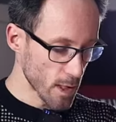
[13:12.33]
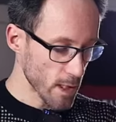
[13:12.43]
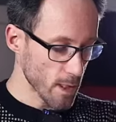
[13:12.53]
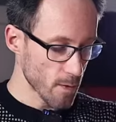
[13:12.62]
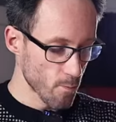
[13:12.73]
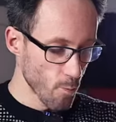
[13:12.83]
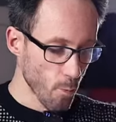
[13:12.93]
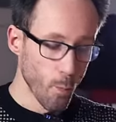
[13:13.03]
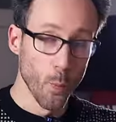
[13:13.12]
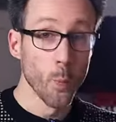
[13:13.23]
can
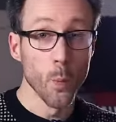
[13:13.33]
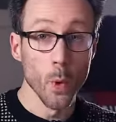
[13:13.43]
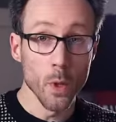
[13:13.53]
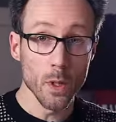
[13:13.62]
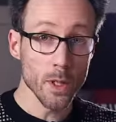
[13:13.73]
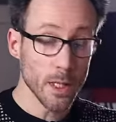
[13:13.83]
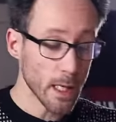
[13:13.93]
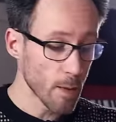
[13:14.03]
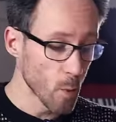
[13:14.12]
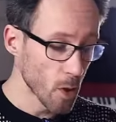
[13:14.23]
pull the
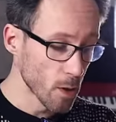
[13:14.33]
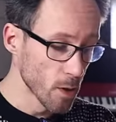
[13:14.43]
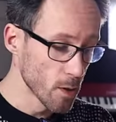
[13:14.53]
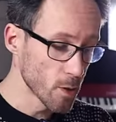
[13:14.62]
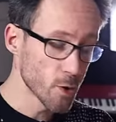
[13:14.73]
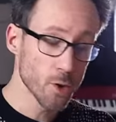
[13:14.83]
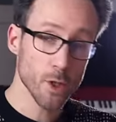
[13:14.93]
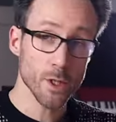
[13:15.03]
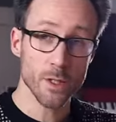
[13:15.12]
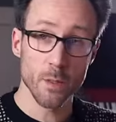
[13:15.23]
cable
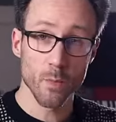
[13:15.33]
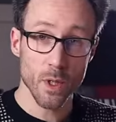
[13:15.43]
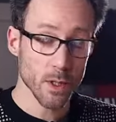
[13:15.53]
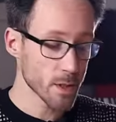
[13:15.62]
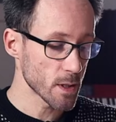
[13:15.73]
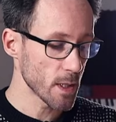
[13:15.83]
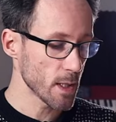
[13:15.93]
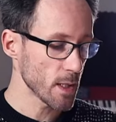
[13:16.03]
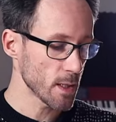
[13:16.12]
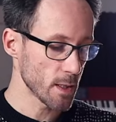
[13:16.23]
just a bit
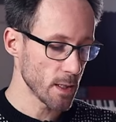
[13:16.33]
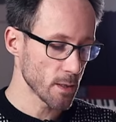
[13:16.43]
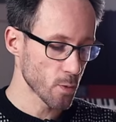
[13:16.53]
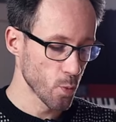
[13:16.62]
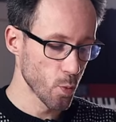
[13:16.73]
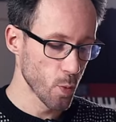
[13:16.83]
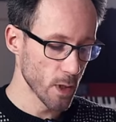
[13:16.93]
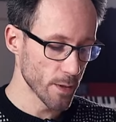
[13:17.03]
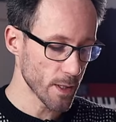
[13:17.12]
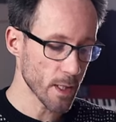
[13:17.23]
and it
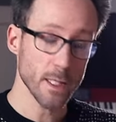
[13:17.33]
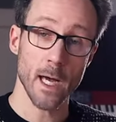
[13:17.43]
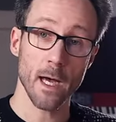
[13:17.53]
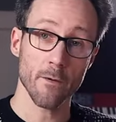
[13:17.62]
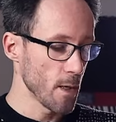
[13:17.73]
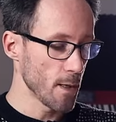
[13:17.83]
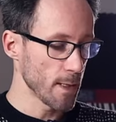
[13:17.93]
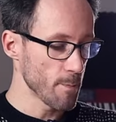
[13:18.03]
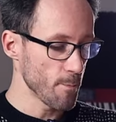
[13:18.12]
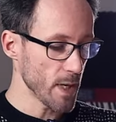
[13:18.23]
will not have an
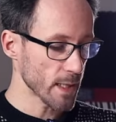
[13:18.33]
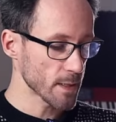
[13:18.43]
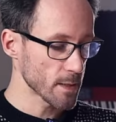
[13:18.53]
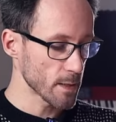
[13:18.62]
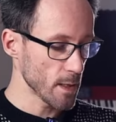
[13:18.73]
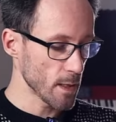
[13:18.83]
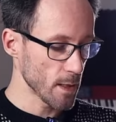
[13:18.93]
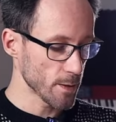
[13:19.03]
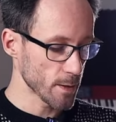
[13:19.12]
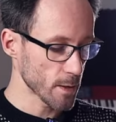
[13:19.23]
impact
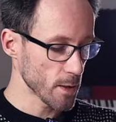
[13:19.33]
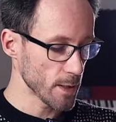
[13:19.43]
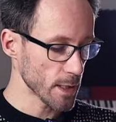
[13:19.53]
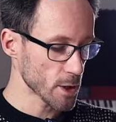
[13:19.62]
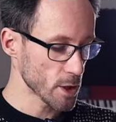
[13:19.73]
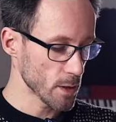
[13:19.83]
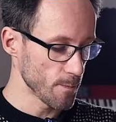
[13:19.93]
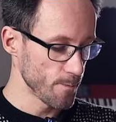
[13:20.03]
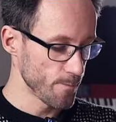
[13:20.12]
on the connection.